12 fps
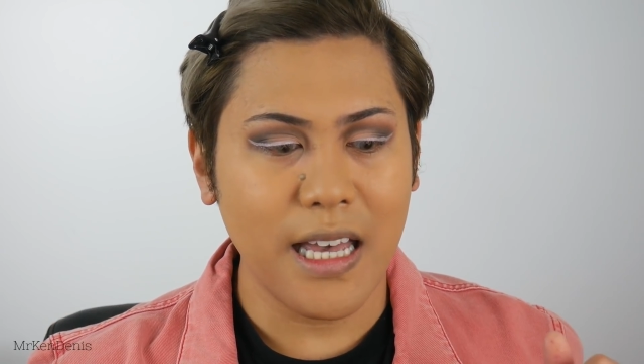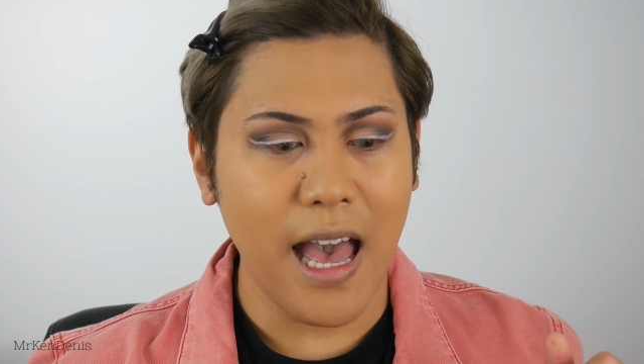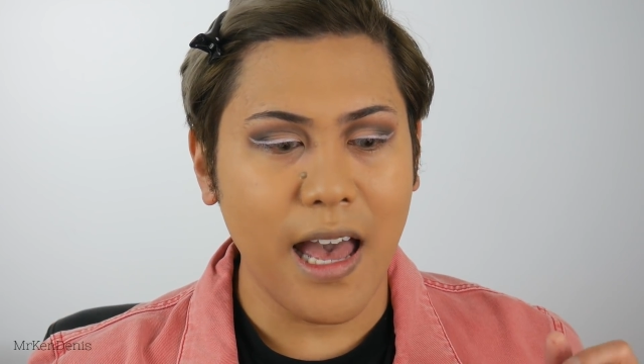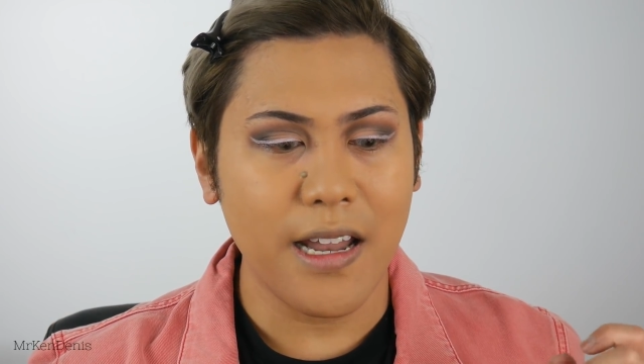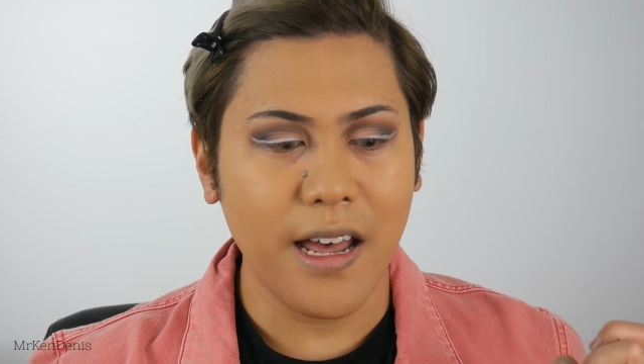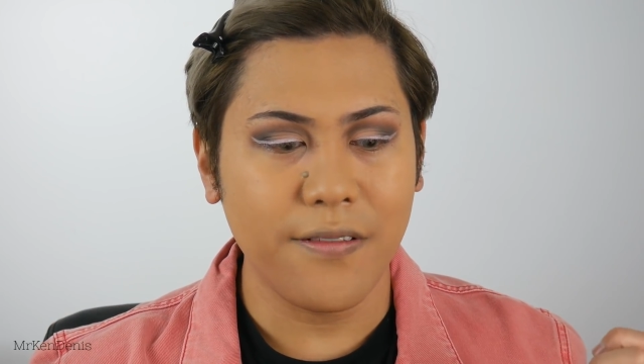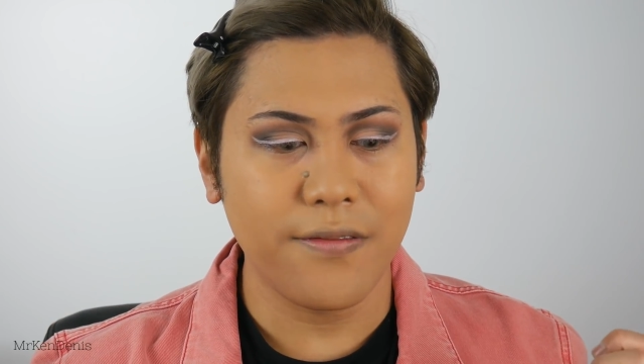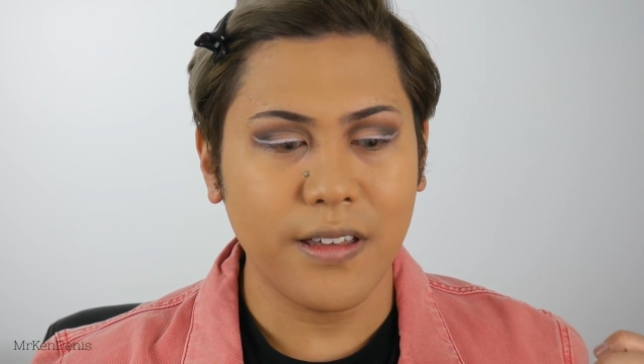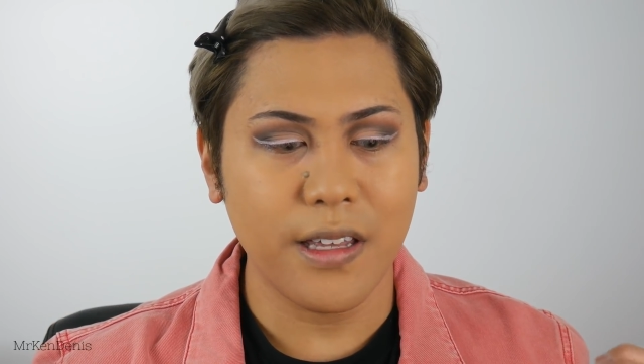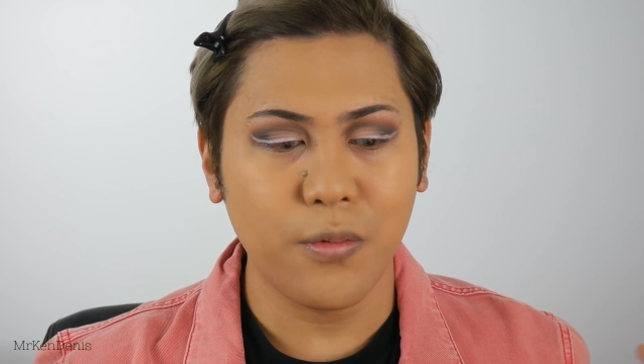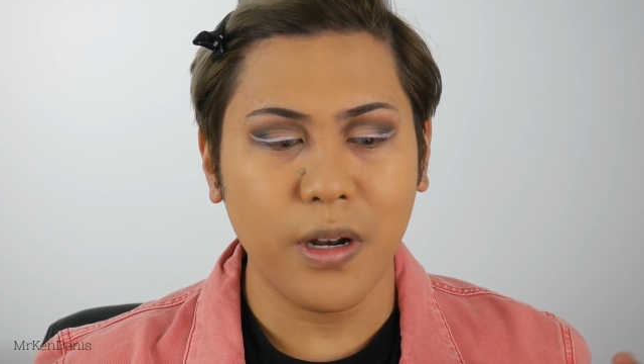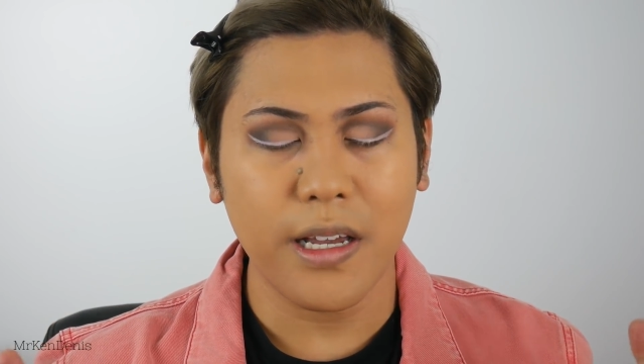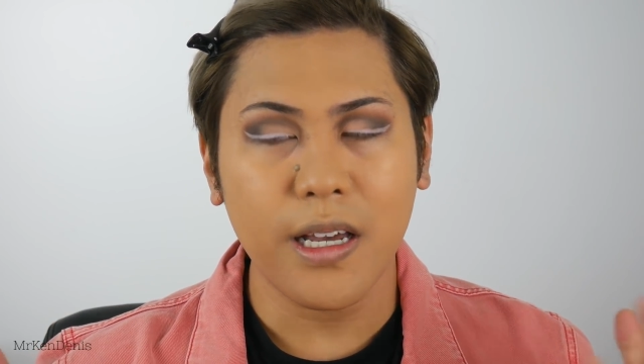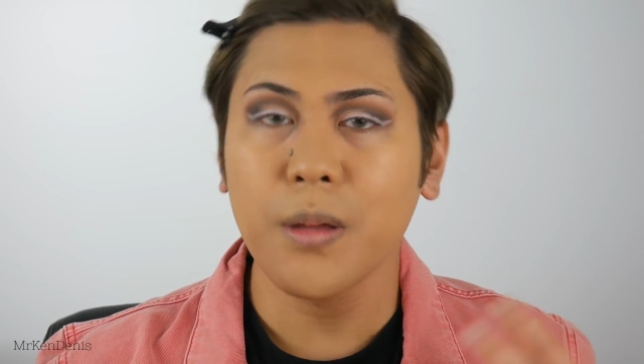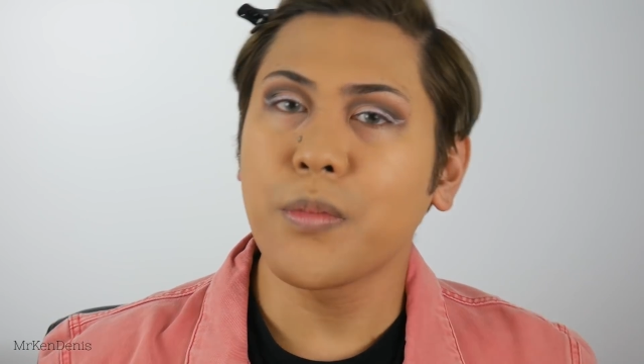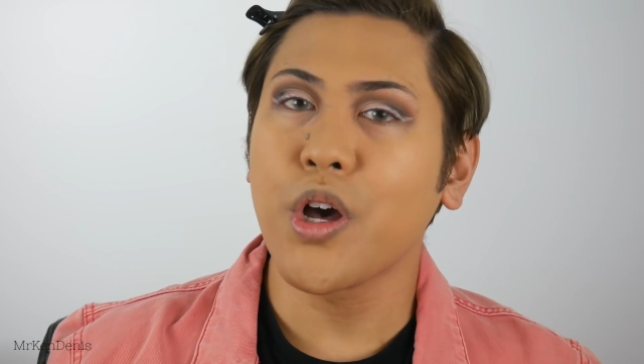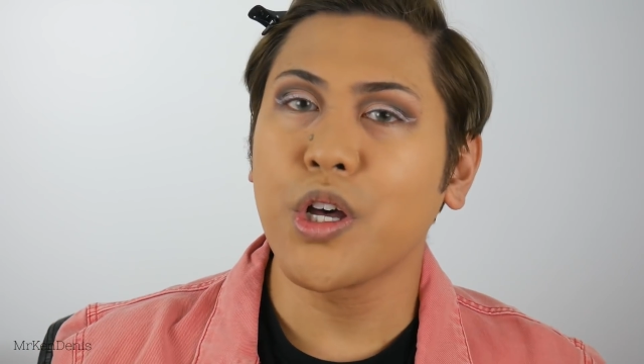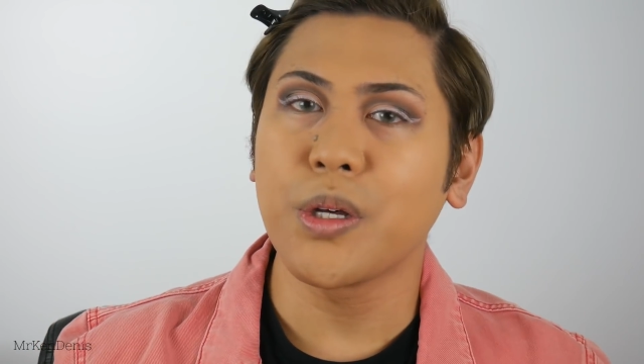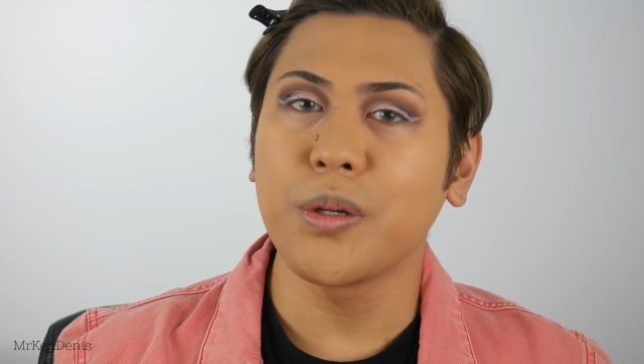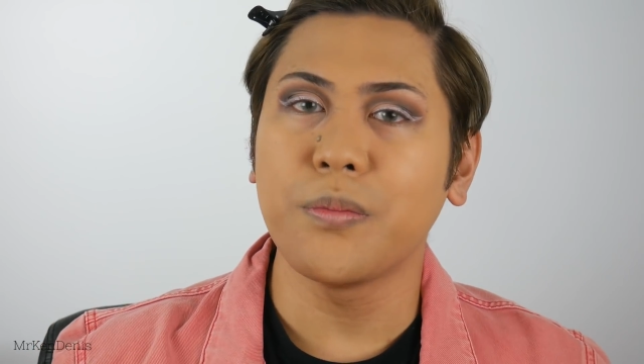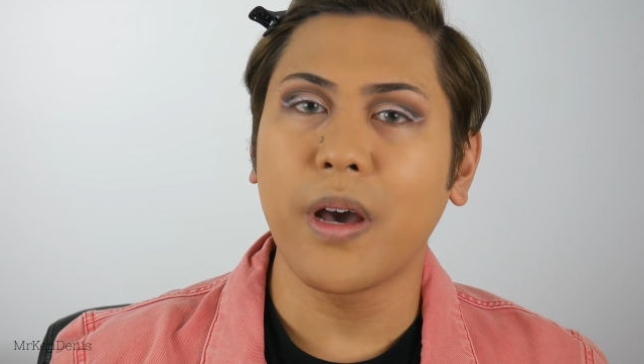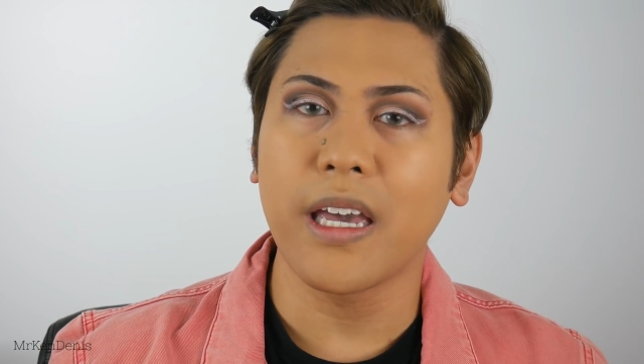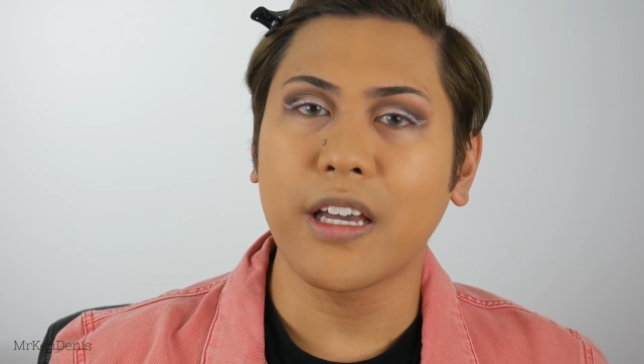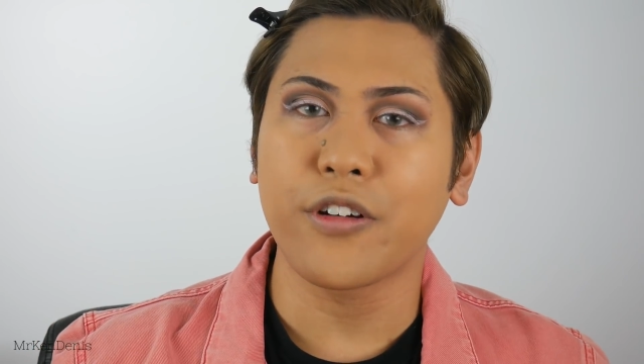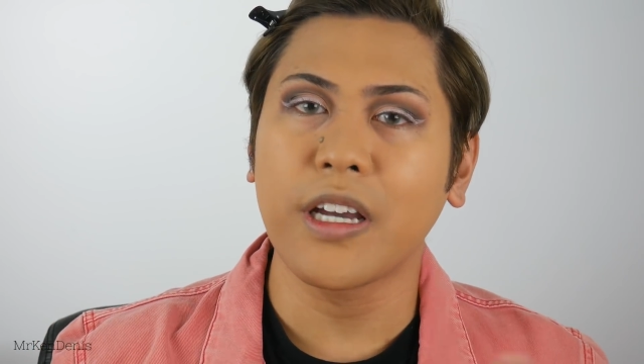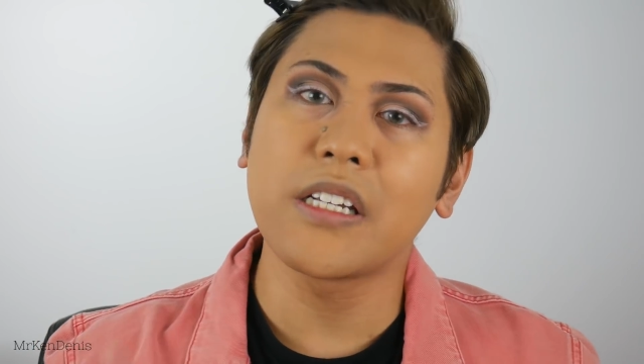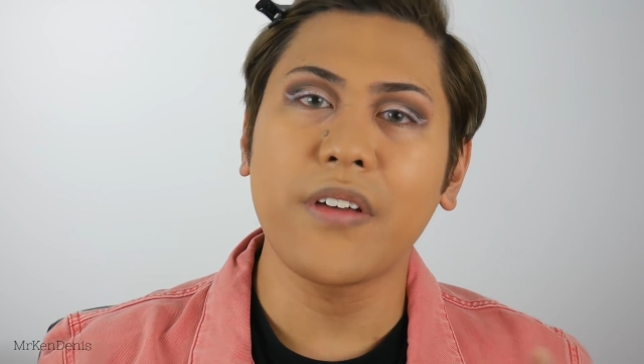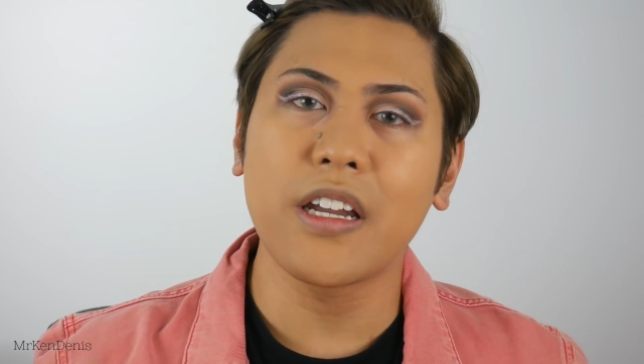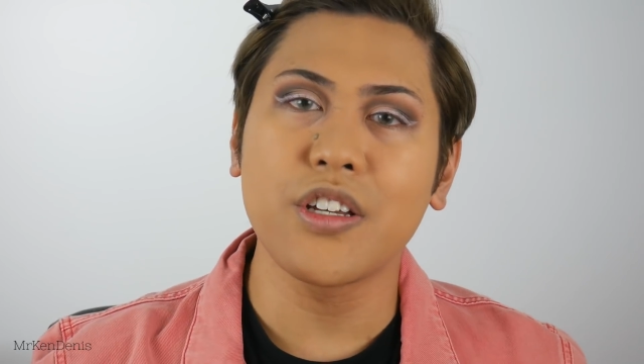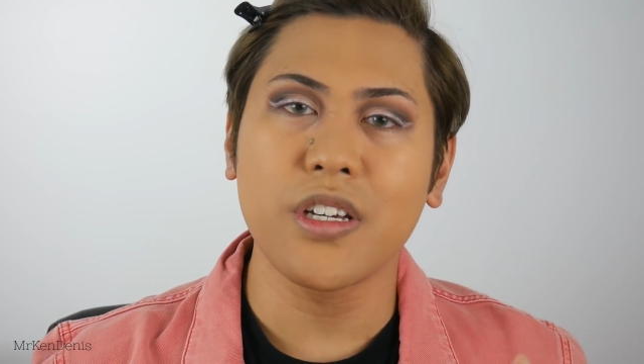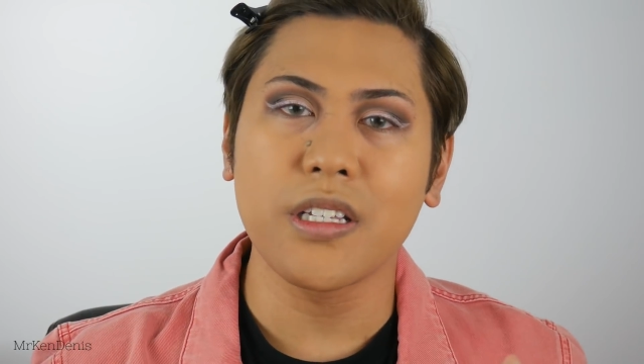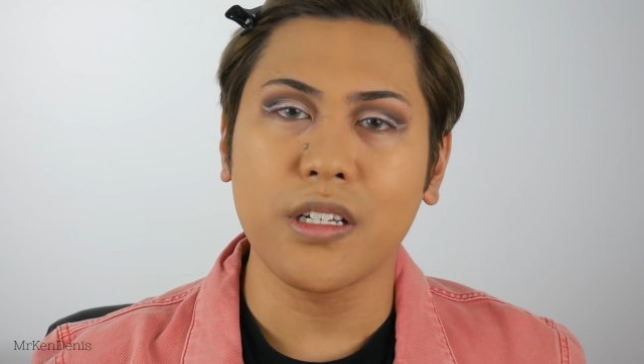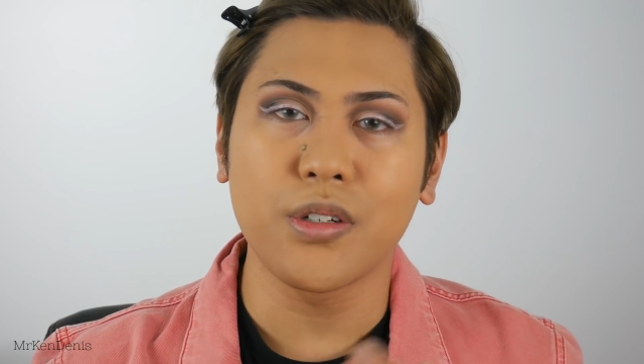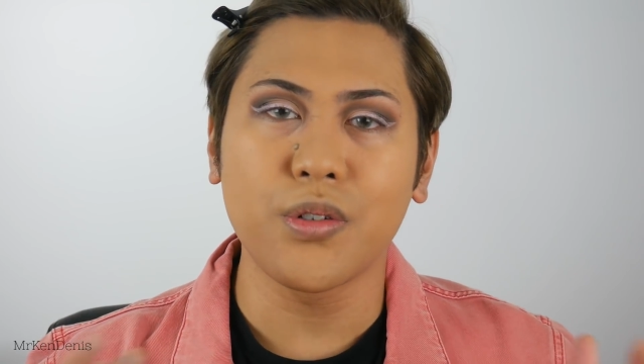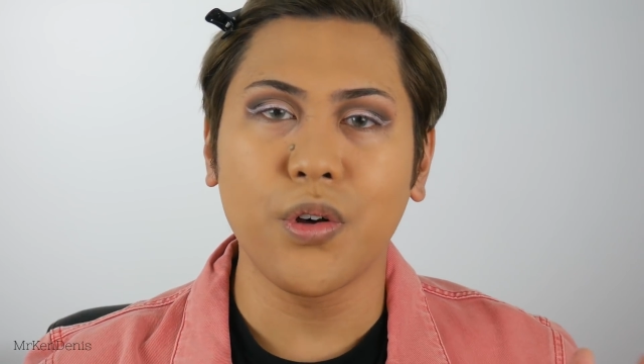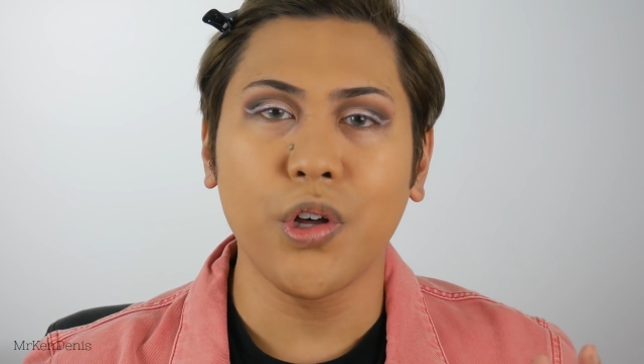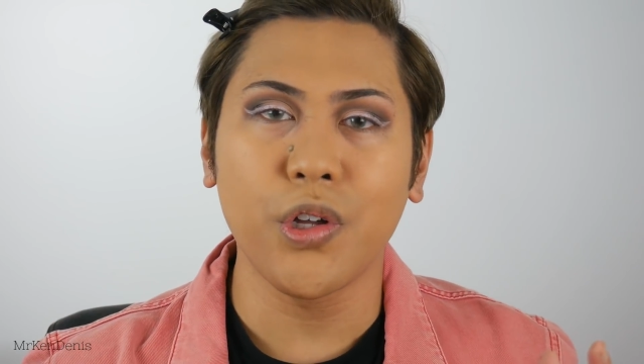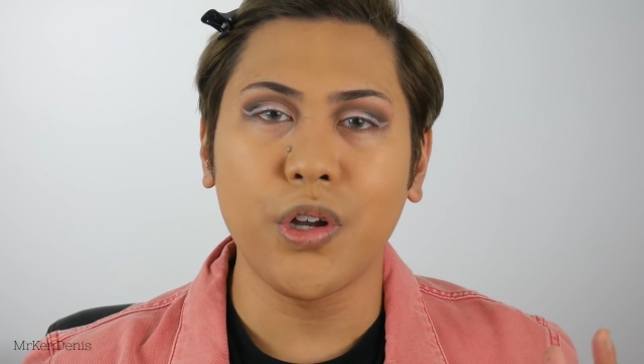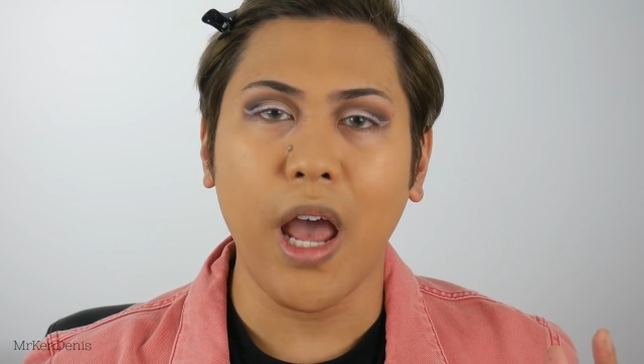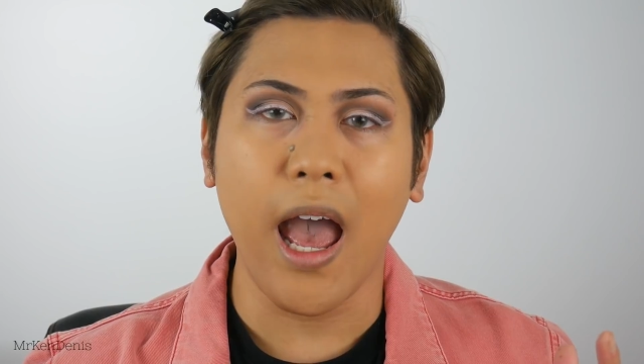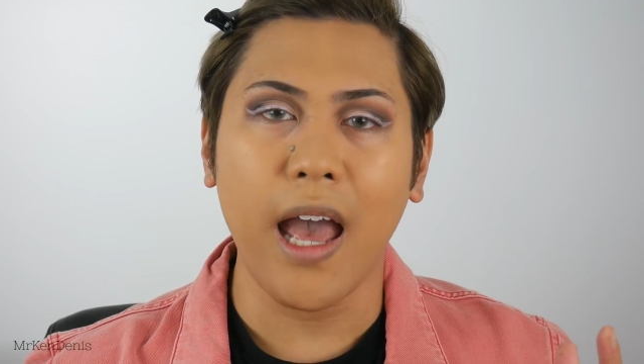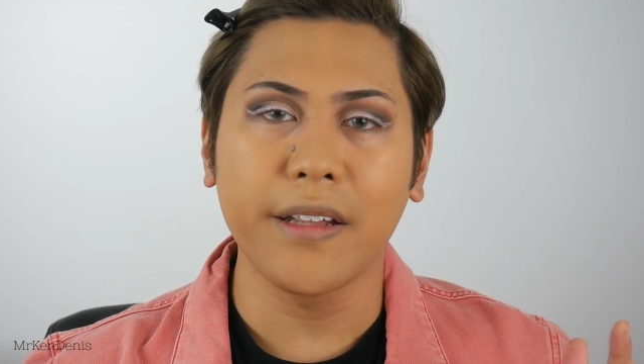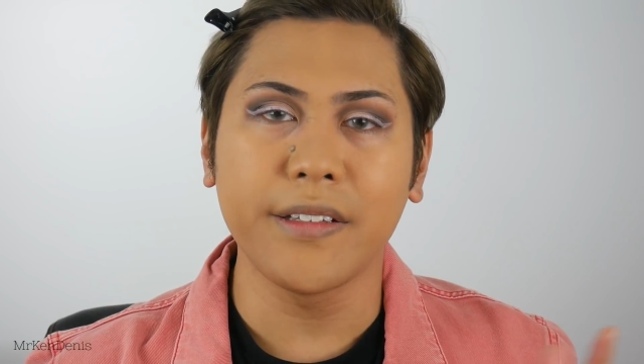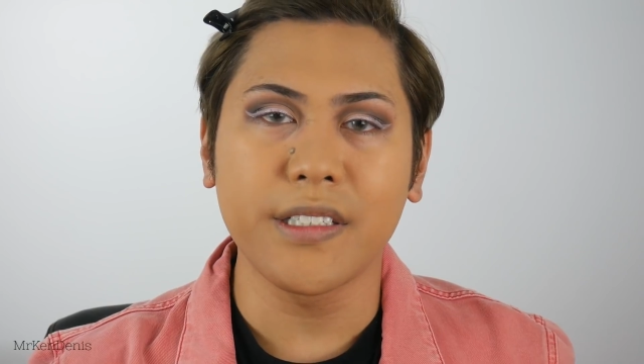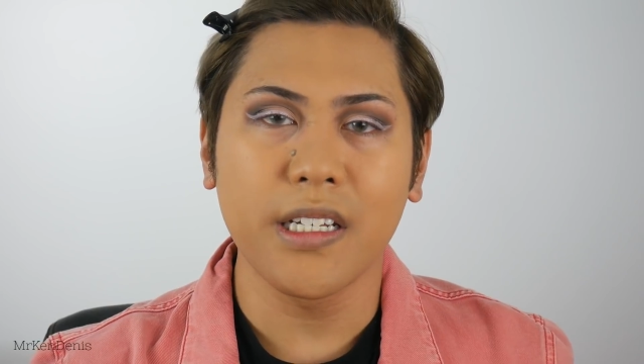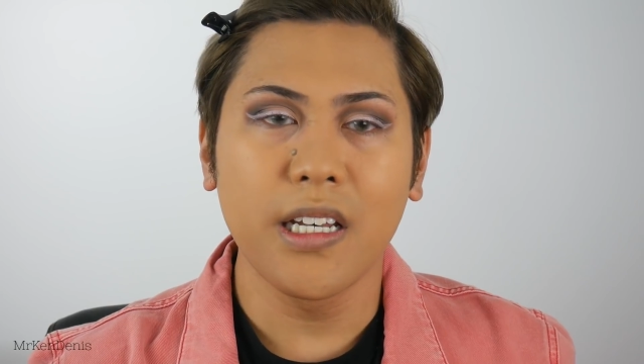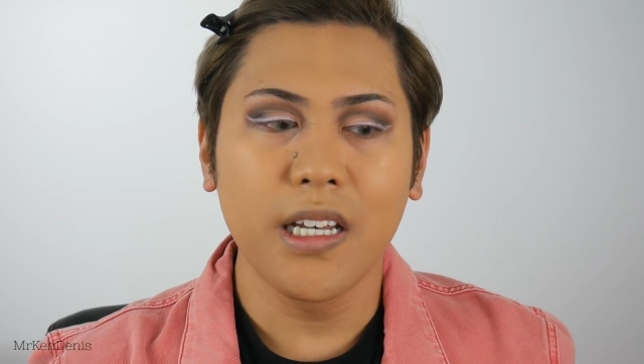and I feel that when I come home my creative energies are gone, and